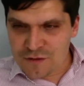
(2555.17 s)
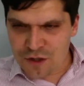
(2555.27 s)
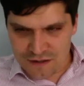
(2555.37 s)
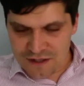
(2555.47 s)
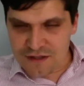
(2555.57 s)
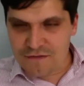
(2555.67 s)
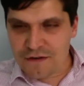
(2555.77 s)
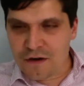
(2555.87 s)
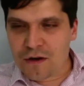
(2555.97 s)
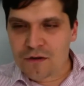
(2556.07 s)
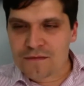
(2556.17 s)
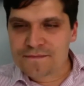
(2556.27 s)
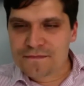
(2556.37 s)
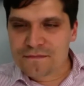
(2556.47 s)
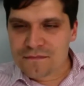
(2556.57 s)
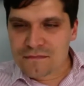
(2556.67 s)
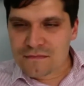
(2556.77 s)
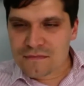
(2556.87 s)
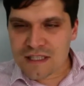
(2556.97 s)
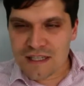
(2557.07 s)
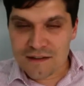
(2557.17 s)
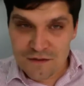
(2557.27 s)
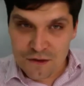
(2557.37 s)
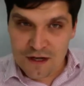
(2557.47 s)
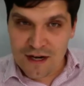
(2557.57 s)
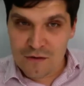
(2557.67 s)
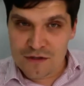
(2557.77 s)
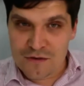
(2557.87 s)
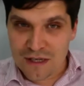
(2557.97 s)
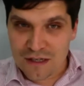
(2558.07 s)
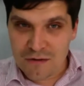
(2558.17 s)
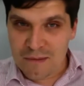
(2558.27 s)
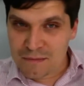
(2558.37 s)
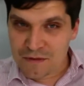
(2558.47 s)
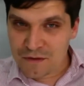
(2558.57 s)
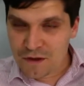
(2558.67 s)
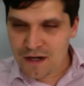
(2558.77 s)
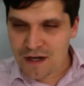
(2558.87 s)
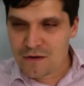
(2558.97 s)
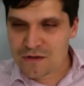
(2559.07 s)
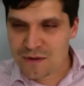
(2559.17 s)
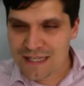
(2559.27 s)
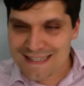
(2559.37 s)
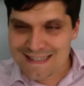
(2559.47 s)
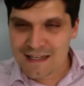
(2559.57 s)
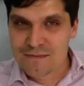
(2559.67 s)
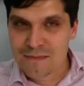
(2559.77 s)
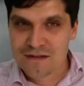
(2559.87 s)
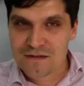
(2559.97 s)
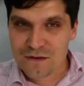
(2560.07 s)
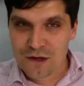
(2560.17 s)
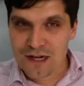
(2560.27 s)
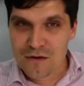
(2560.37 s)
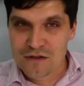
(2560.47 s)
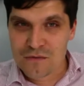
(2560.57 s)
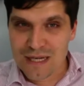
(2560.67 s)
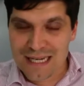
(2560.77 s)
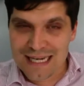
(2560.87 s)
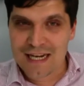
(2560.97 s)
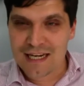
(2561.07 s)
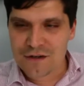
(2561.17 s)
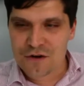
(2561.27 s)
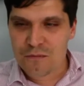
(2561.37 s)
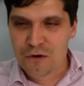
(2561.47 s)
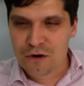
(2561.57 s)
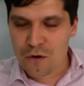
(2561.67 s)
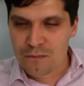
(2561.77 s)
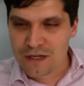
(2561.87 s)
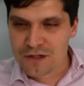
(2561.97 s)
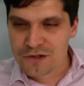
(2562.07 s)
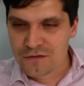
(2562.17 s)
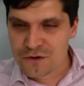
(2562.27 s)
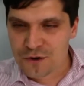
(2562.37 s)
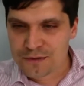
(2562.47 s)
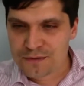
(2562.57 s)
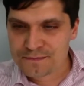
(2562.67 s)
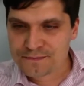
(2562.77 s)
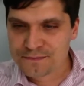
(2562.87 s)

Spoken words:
Chances are very good. It's 30 hours a week, remember, 30 hours a week, 6 months, 30 hours a week in any job or a combination of jobs.